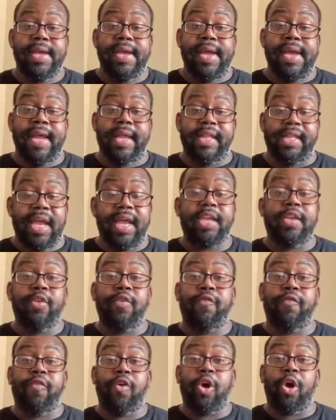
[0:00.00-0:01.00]
And thank you
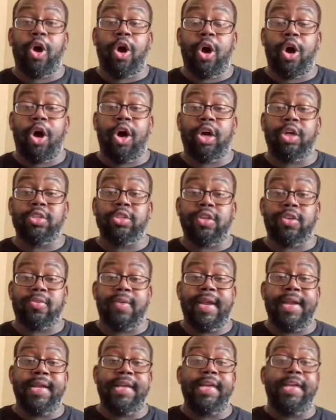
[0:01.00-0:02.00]
for all the
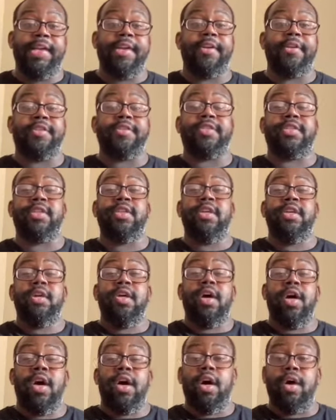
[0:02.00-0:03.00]
great years
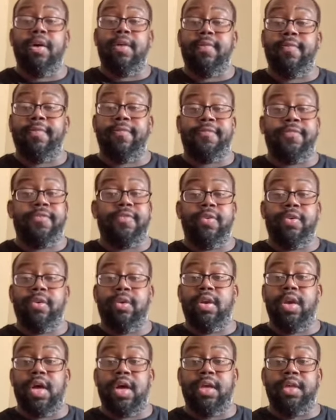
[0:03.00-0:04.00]
of
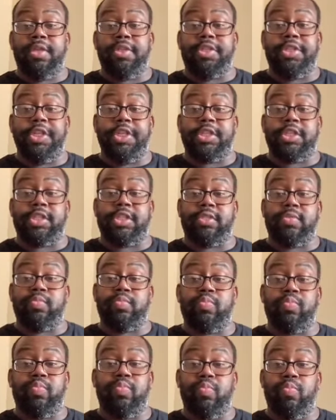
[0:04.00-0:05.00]
just
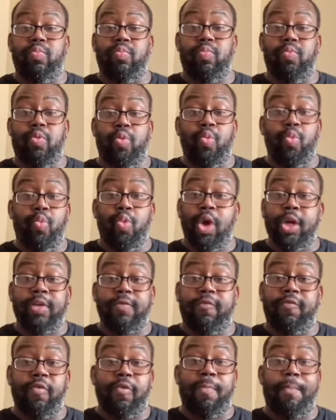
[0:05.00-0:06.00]

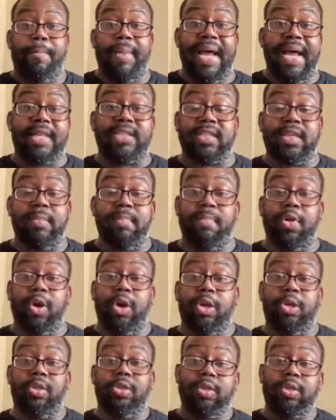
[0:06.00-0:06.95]
wonderful basketball.